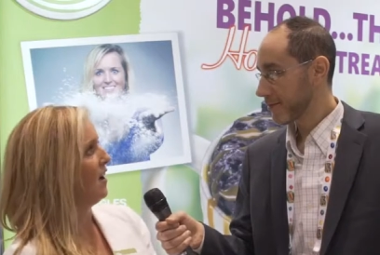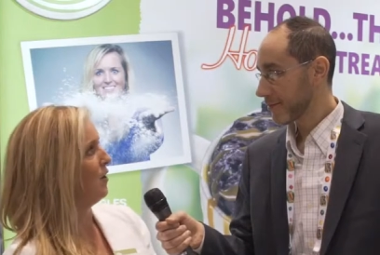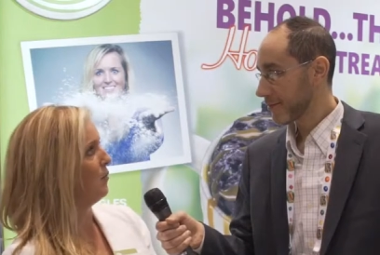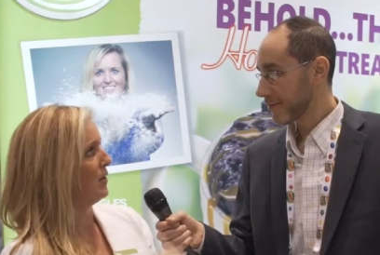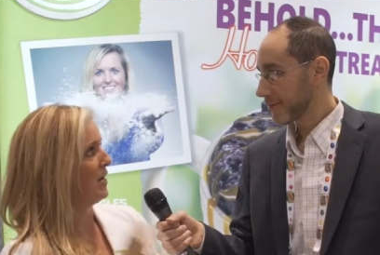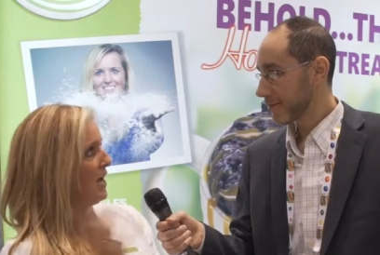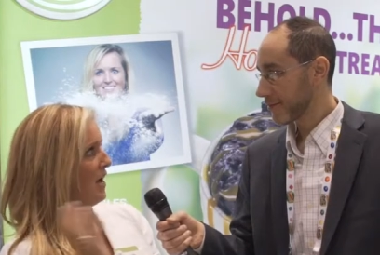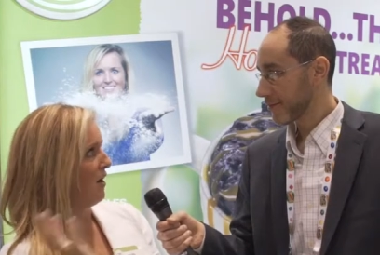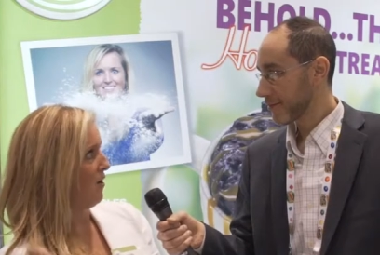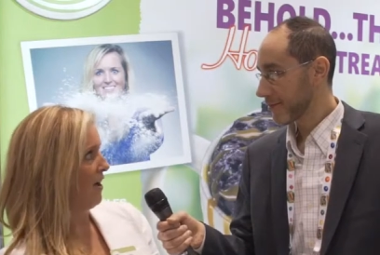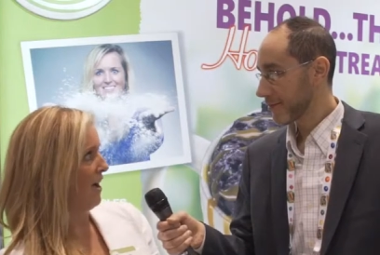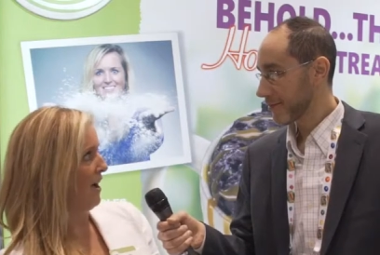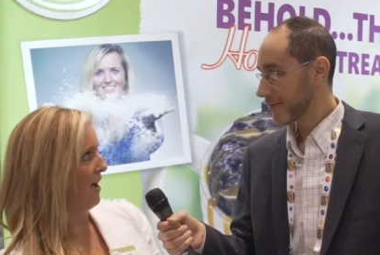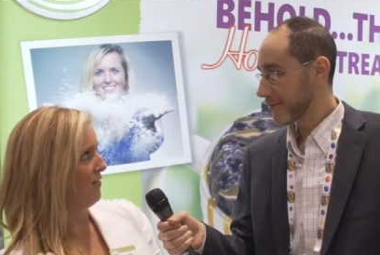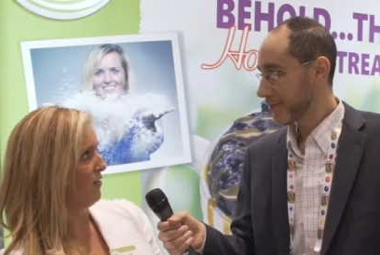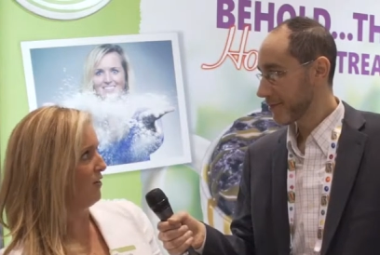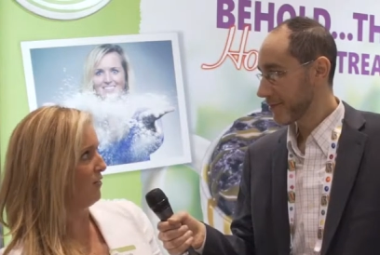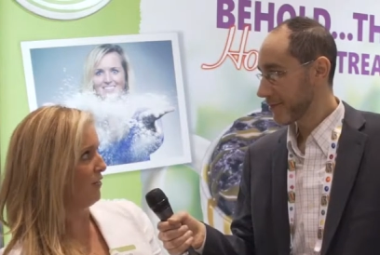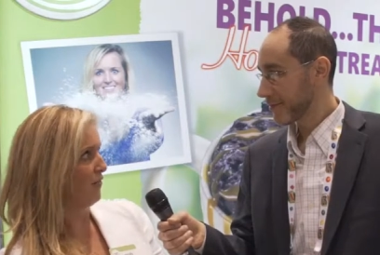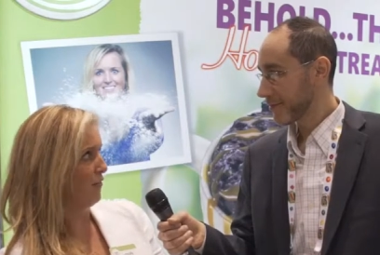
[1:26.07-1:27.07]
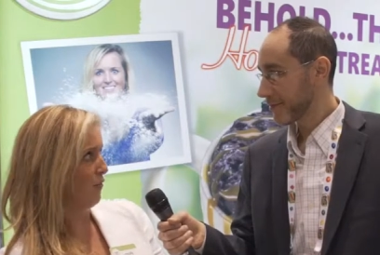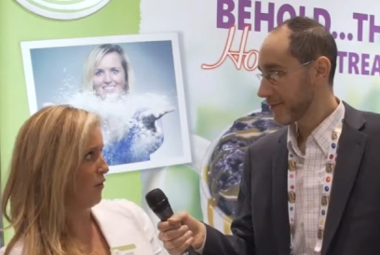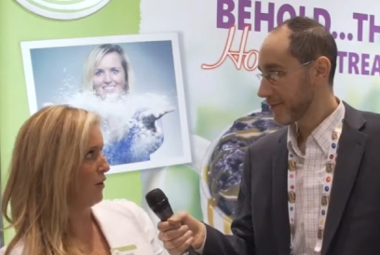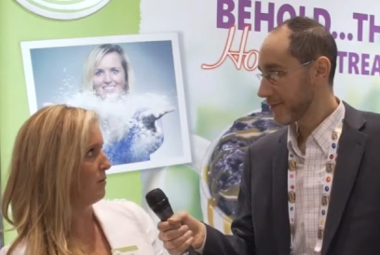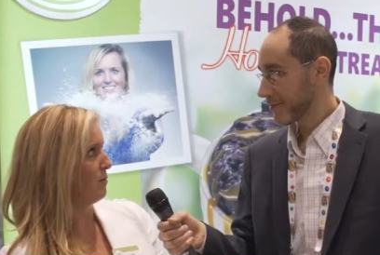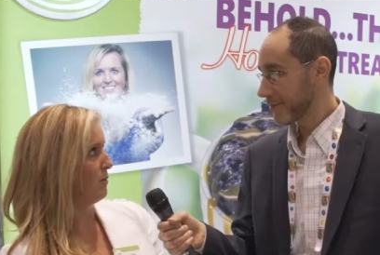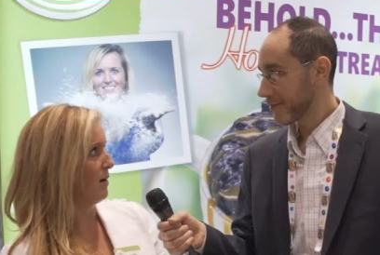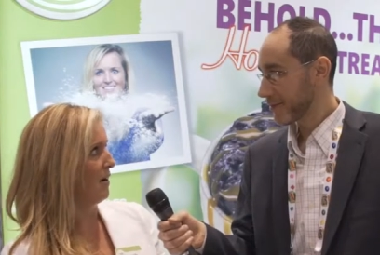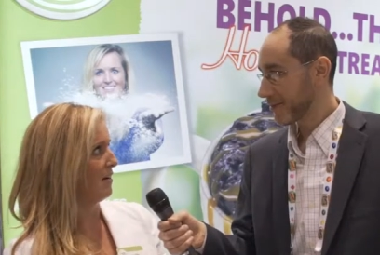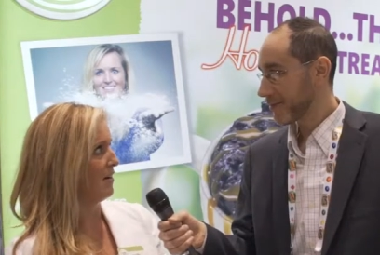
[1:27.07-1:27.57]
Speaker 1: We now have over
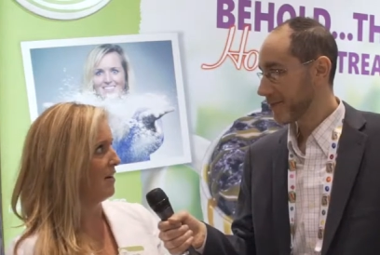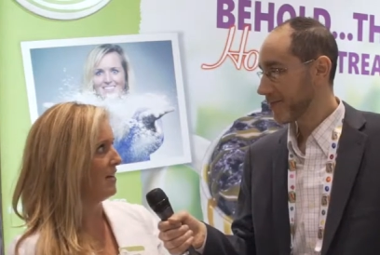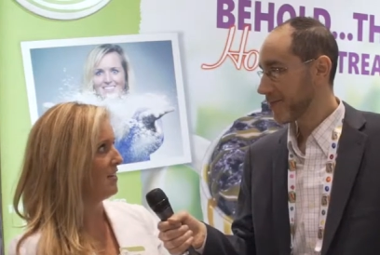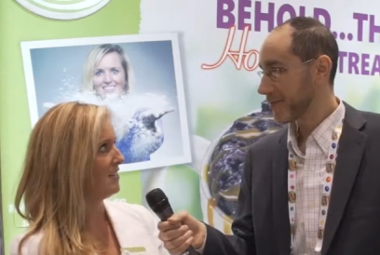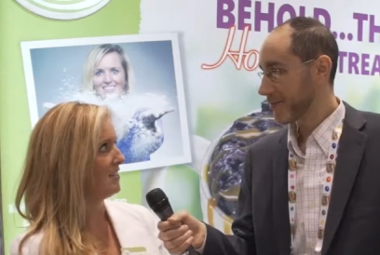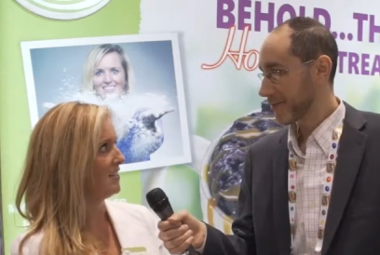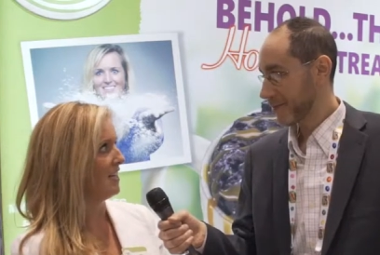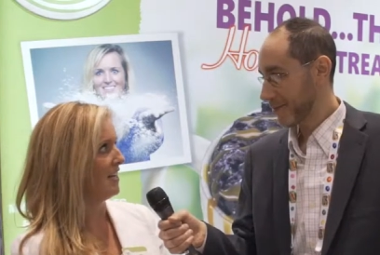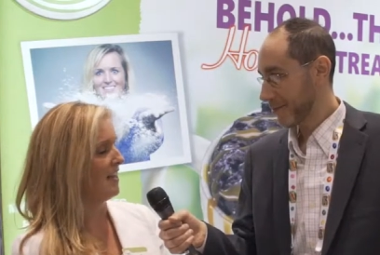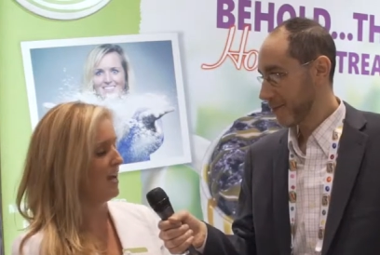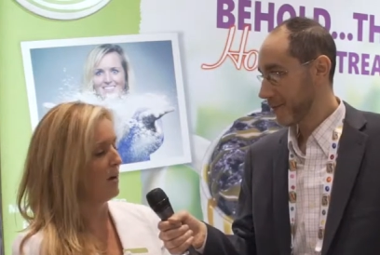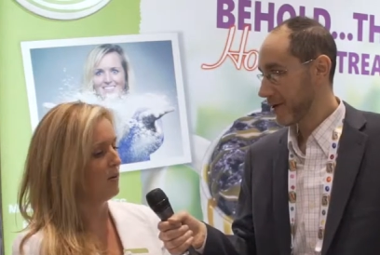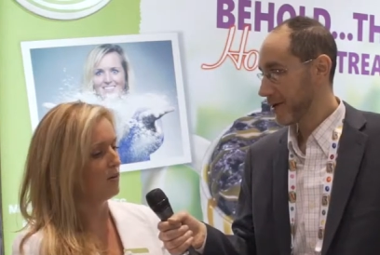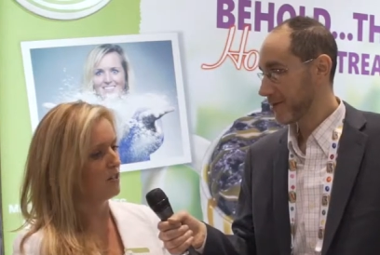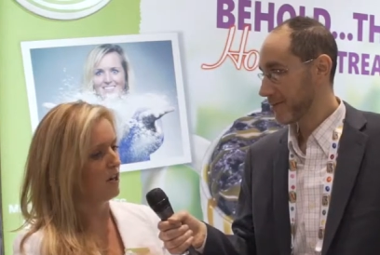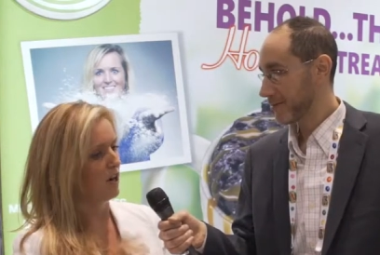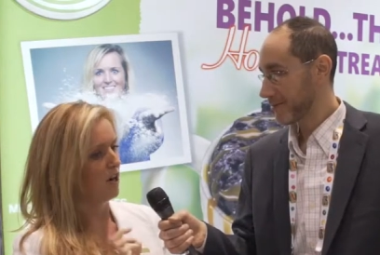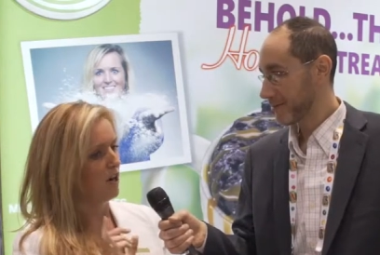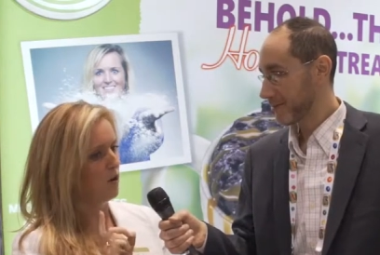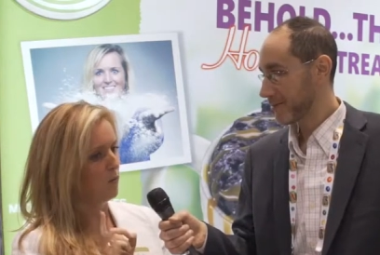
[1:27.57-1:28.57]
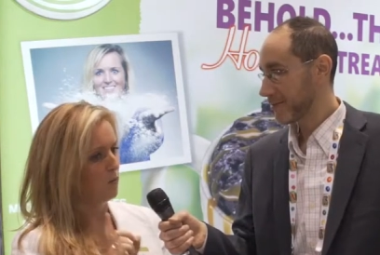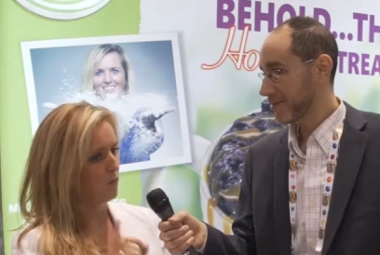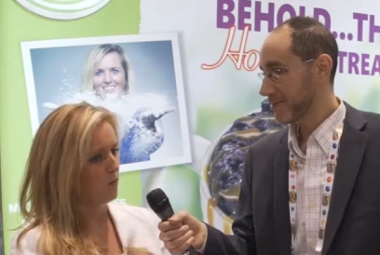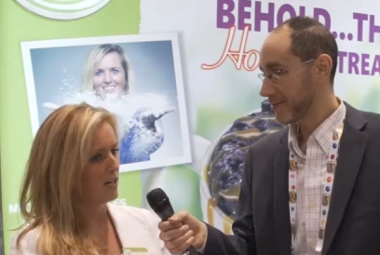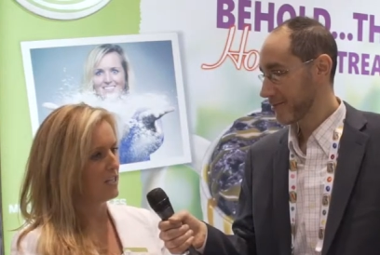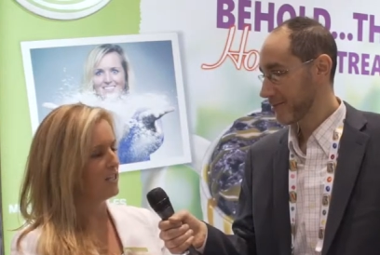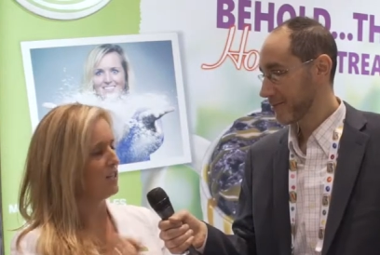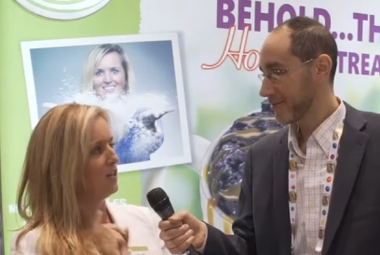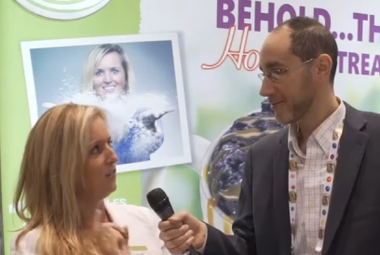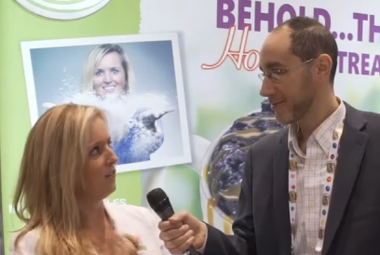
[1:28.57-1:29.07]
40 products, and that was our
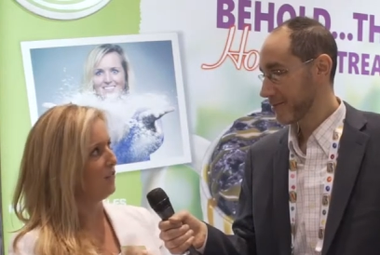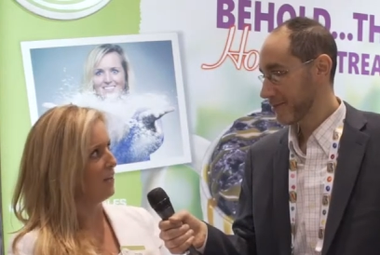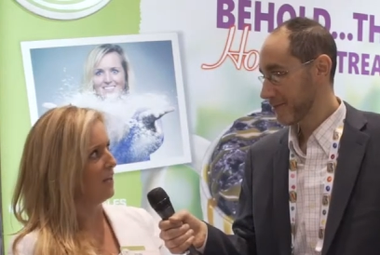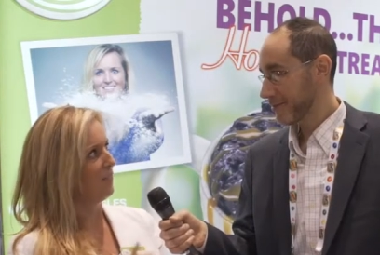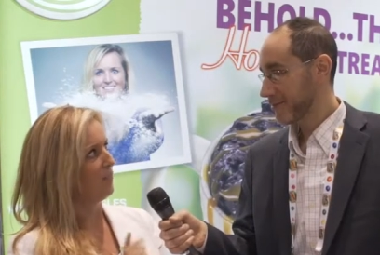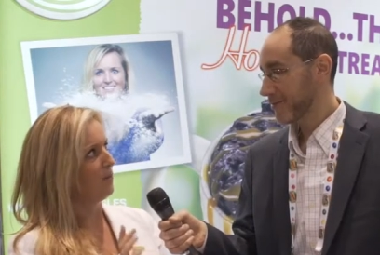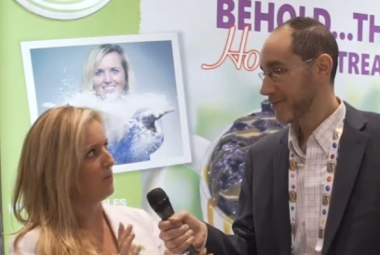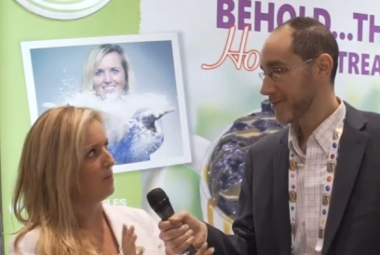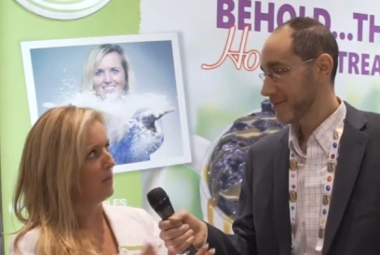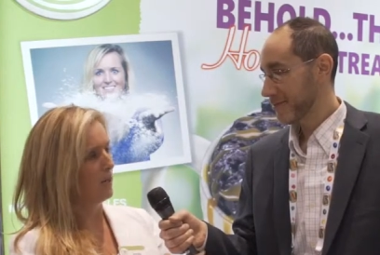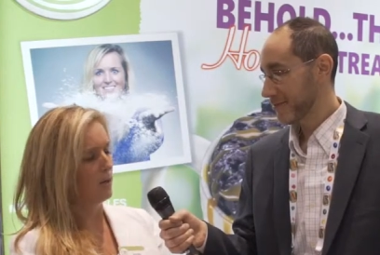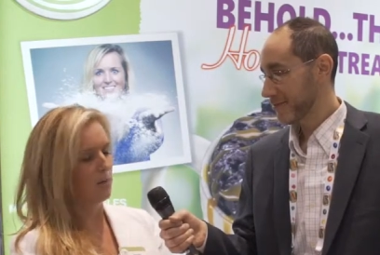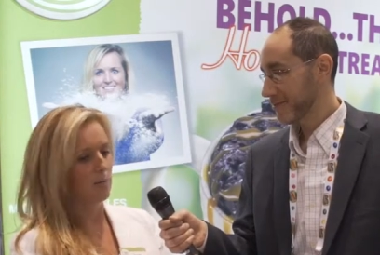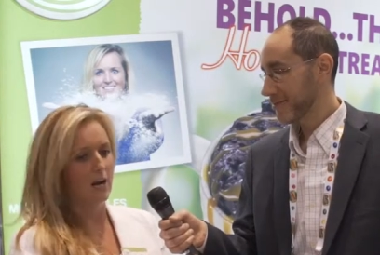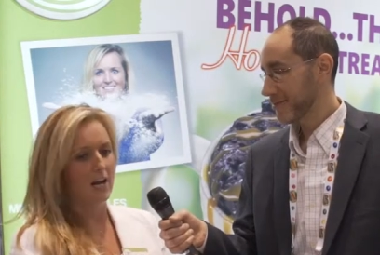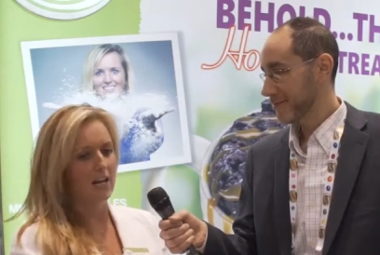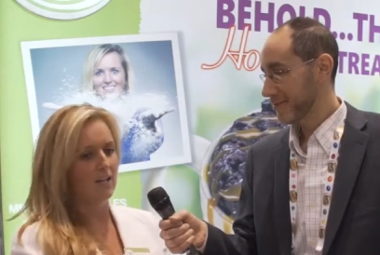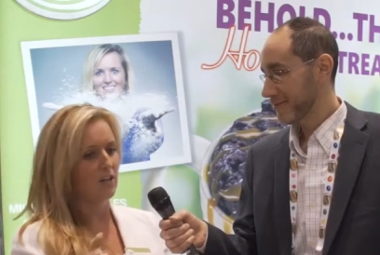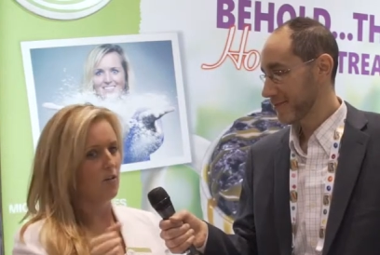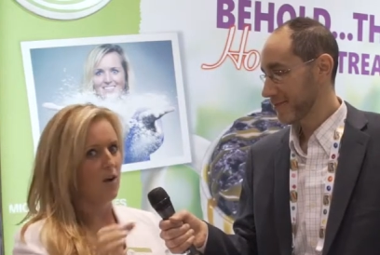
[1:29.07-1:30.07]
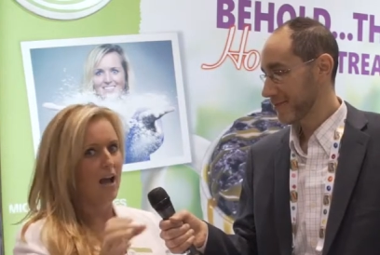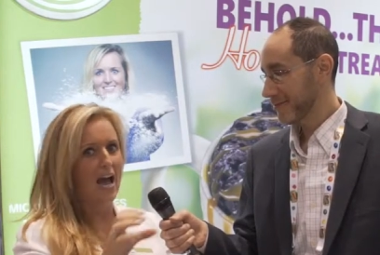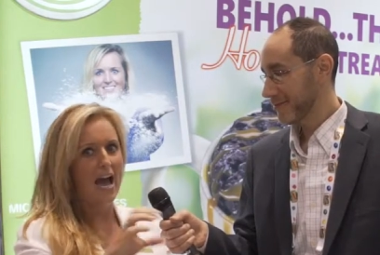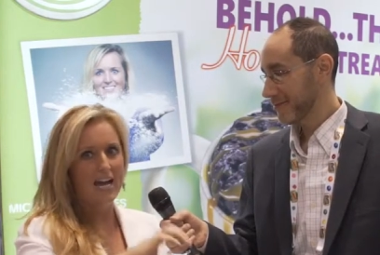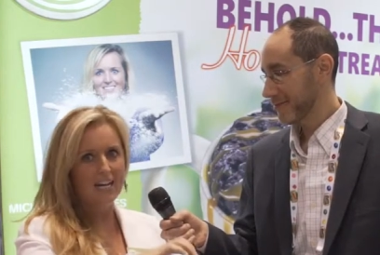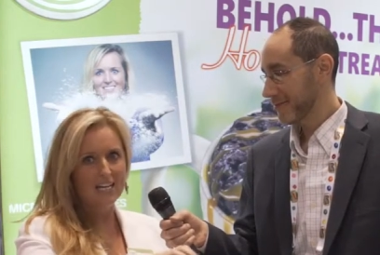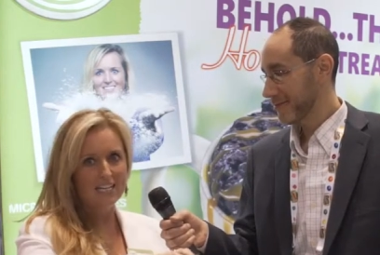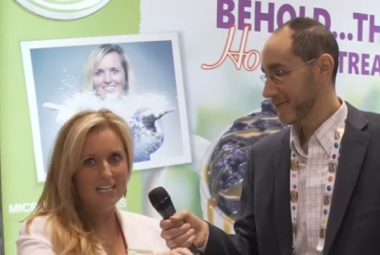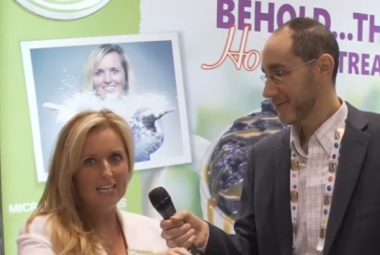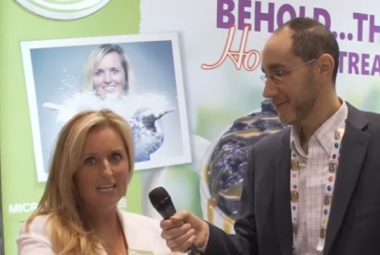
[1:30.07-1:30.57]
original flavor beer bread. You
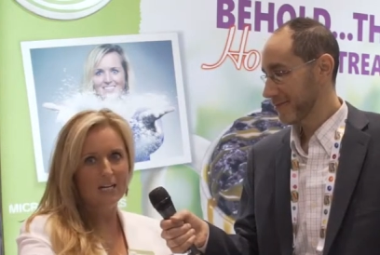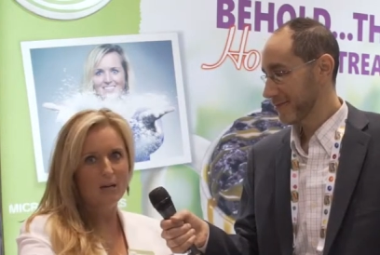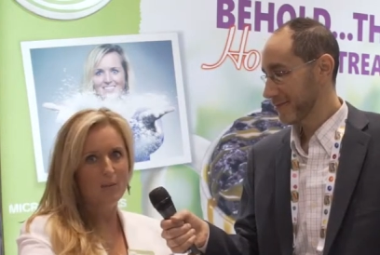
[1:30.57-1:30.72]
add a can